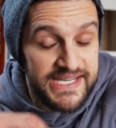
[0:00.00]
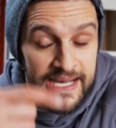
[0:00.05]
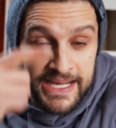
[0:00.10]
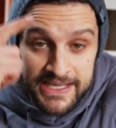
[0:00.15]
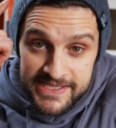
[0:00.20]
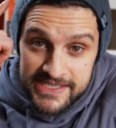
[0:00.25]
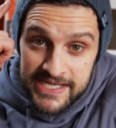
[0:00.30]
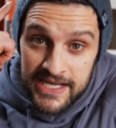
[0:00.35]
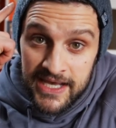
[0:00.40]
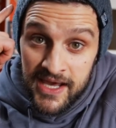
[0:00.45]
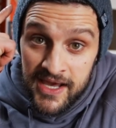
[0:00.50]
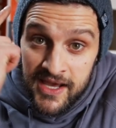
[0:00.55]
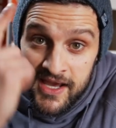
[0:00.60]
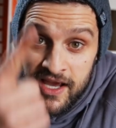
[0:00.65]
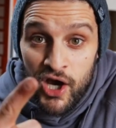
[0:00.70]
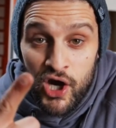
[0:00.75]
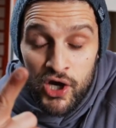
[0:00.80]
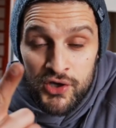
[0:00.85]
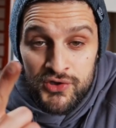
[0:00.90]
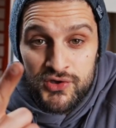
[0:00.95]
sets,
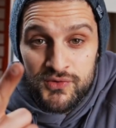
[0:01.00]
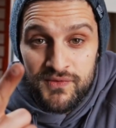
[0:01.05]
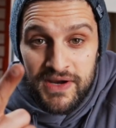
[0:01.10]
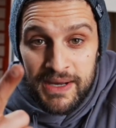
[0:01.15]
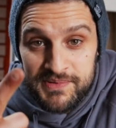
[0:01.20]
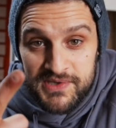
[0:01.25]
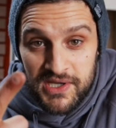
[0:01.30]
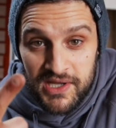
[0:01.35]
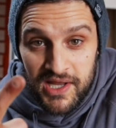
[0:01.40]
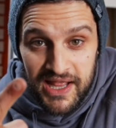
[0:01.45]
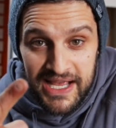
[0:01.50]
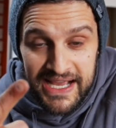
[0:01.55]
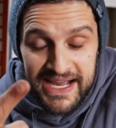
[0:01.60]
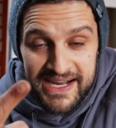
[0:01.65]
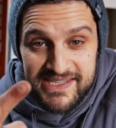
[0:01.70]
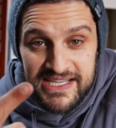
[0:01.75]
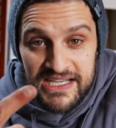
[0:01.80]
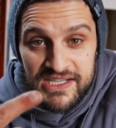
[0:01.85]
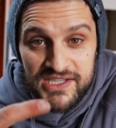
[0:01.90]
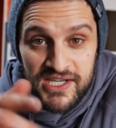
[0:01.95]
100 reps on the leg
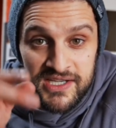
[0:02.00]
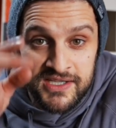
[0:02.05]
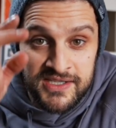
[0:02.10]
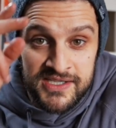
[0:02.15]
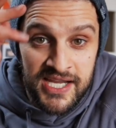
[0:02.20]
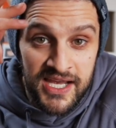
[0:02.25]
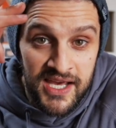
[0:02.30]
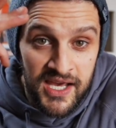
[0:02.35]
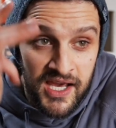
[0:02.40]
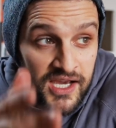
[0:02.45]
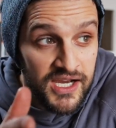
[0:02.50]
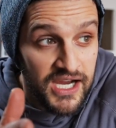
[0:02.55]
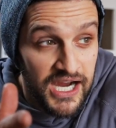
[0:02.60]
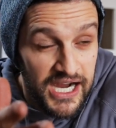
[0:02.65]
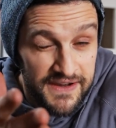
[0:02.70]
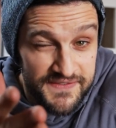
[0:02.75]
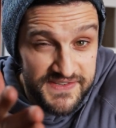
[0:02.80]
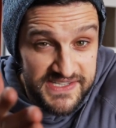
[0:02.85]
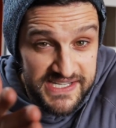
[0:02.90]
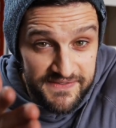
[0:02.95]
extensions,
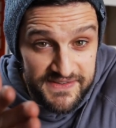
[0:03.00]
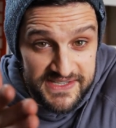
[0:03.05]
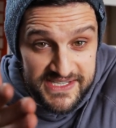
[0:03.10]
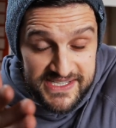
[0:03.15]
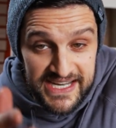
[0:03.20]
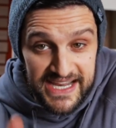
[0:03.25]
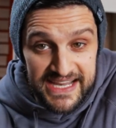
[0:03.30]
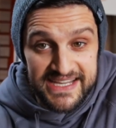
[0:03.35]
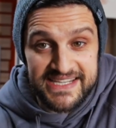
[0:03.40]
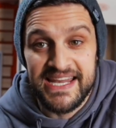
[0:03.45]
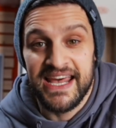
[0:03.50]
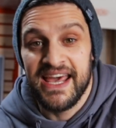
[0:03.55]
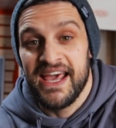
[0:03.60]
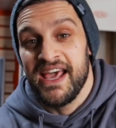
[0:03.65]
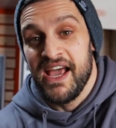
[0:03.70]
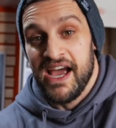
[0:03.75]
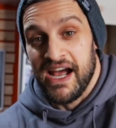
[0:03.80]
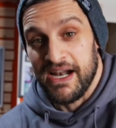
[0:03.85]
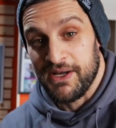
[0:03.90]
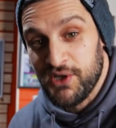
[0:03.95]
calves seven sets.
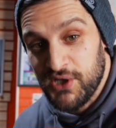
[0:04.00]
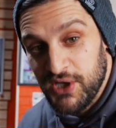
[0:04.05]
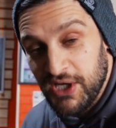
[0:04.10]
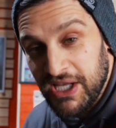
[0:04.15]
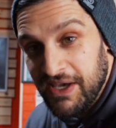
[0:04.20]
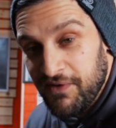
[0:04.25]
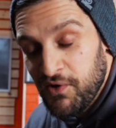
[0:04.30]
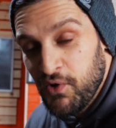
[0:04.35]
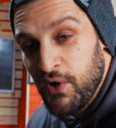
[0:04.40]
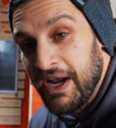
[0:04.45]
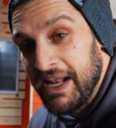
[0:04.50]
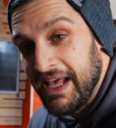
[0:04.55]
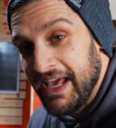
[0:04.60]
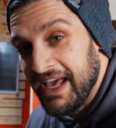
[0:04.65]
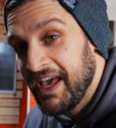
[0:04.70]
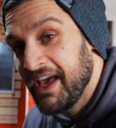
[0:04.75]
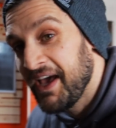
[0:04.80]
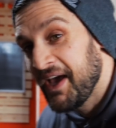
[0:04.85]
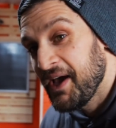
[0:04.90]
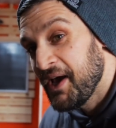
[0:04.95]
And I'm just gonna give credit